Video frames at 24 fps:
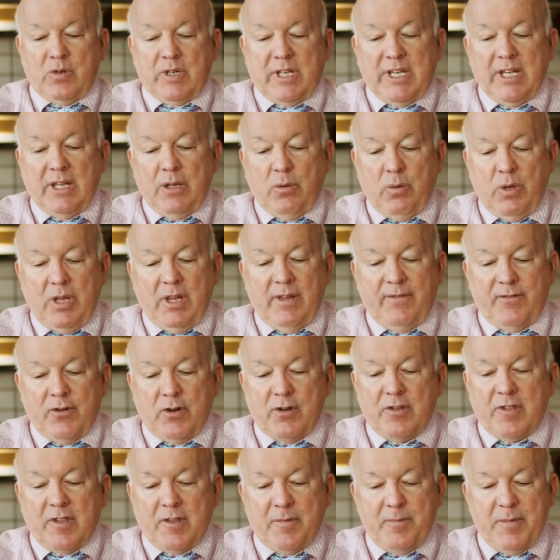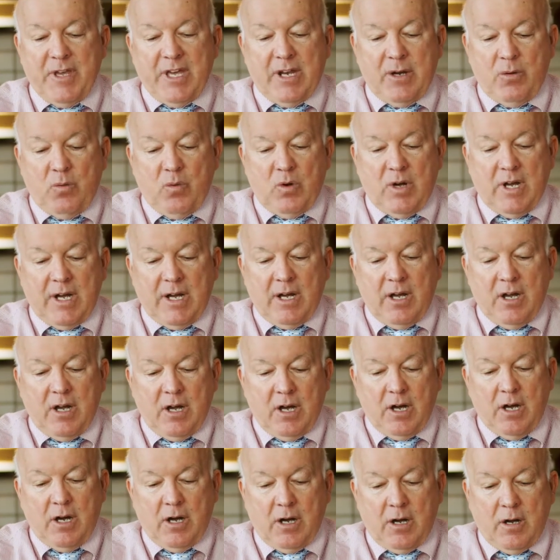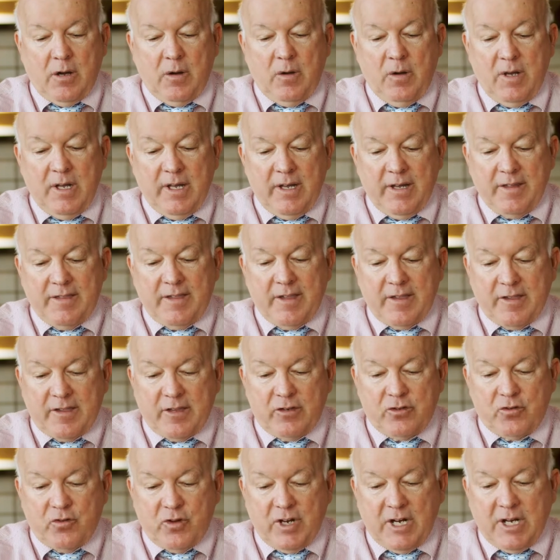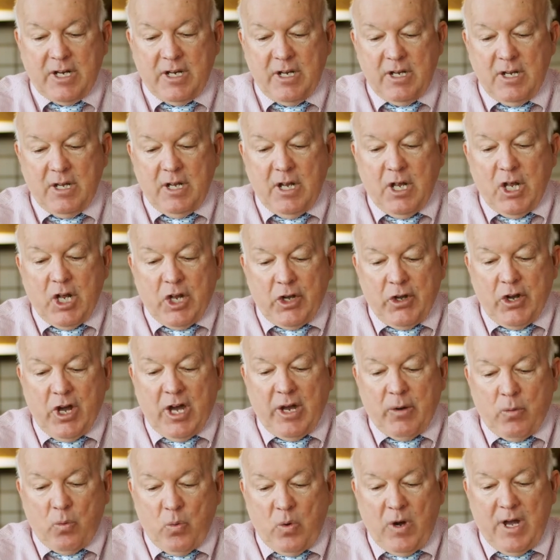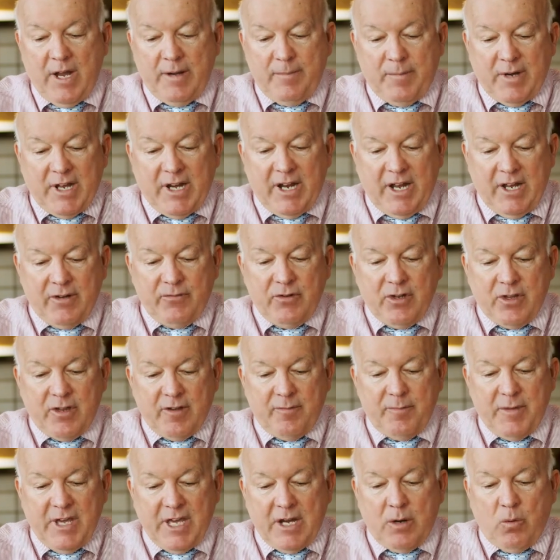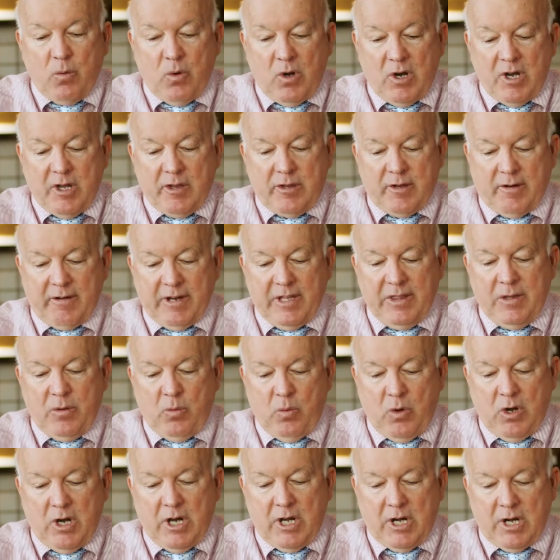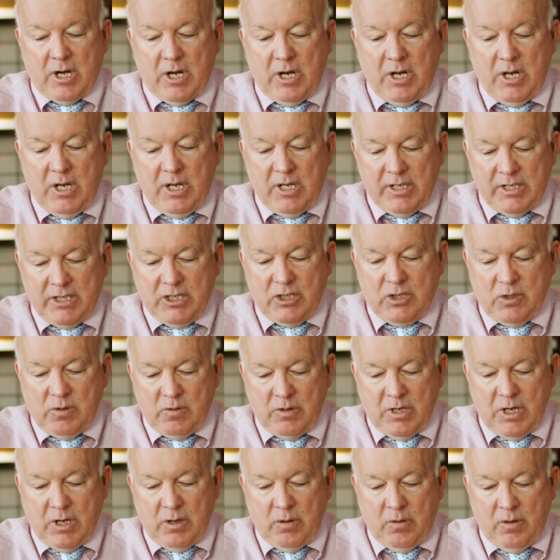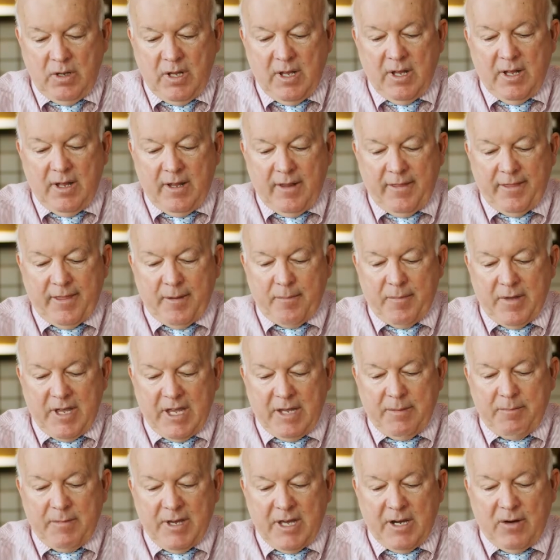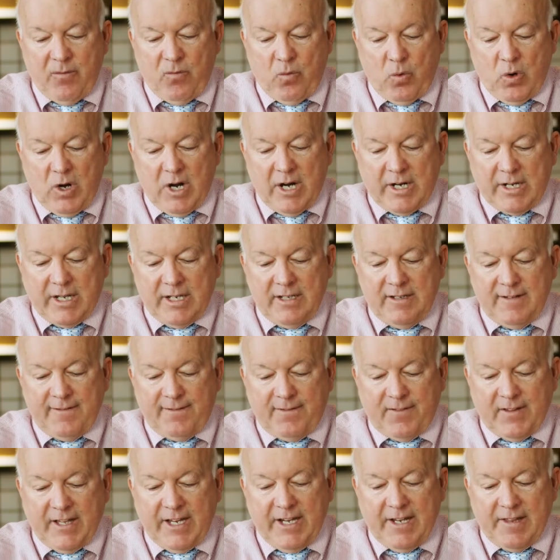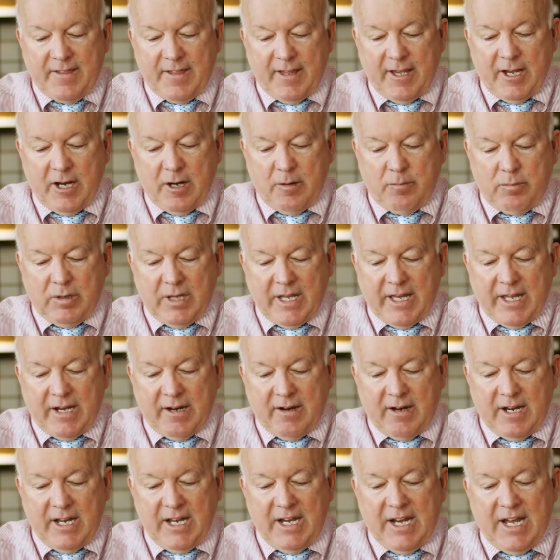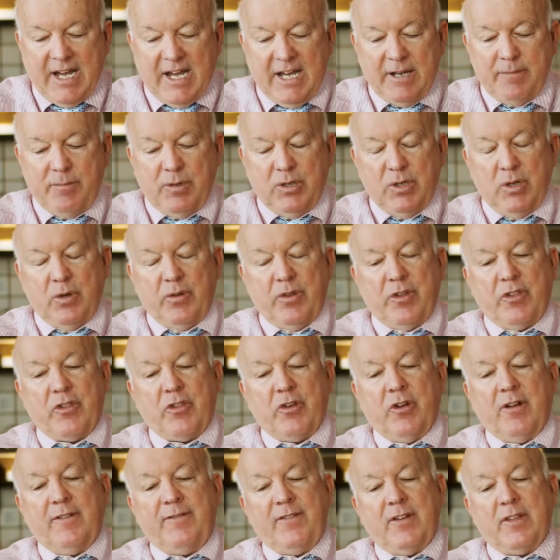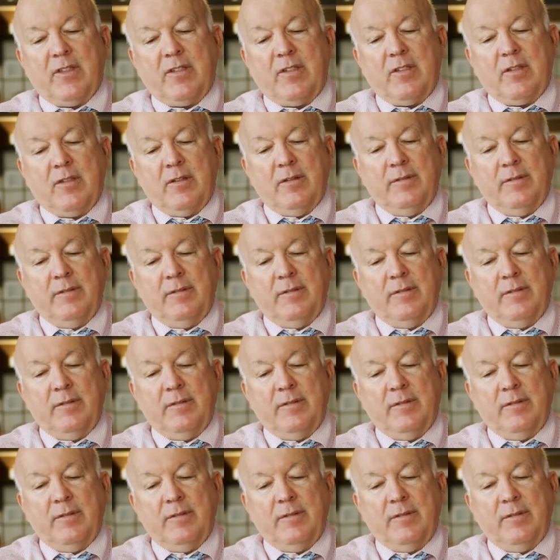Killer whale versus man of war. Uh-oh, is this a trick? Not one, but hundreds of man of wars are in the water. Did you know a man of war can deflate its air bladder and hide below the surface?